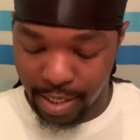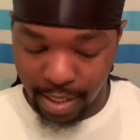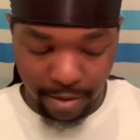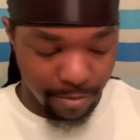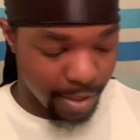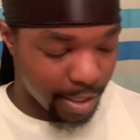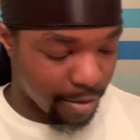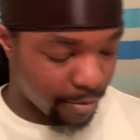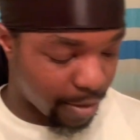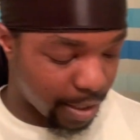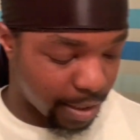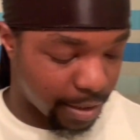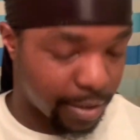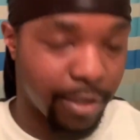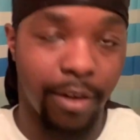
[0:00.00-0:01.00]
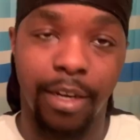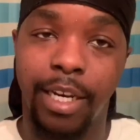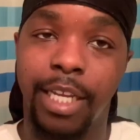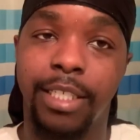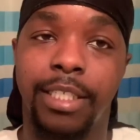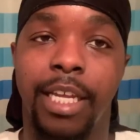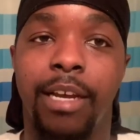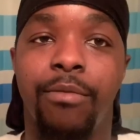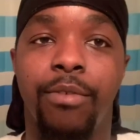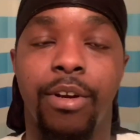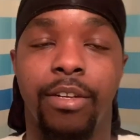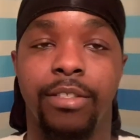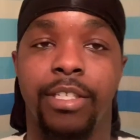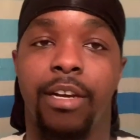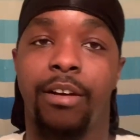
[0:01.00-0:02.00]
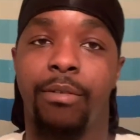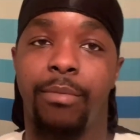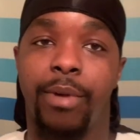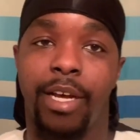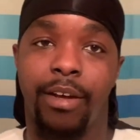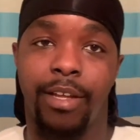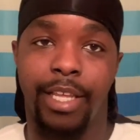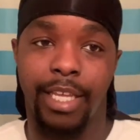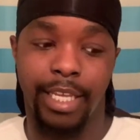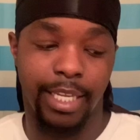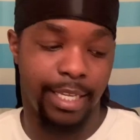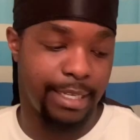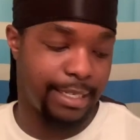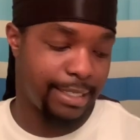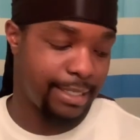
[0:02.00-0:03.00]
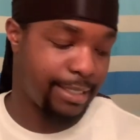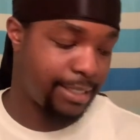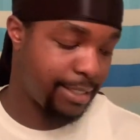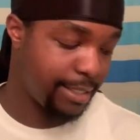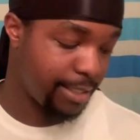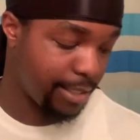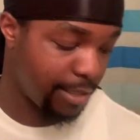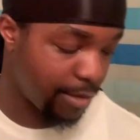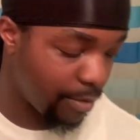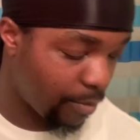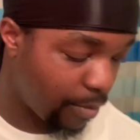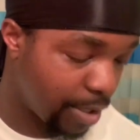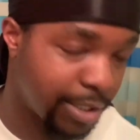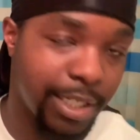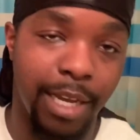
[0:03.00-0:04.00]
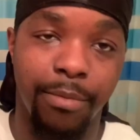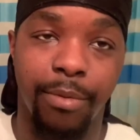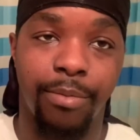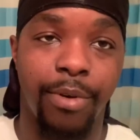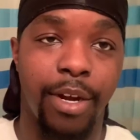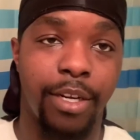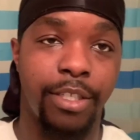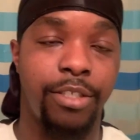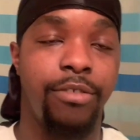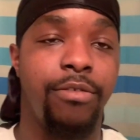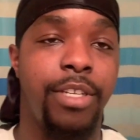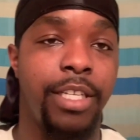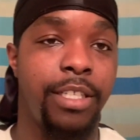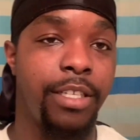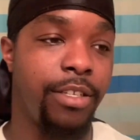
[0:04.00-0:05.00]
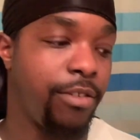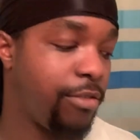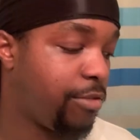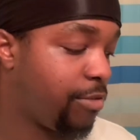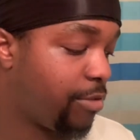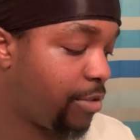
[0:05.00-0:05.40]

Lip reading: Anyway, so the next thing we're gonna talk about is what type of products you need to use.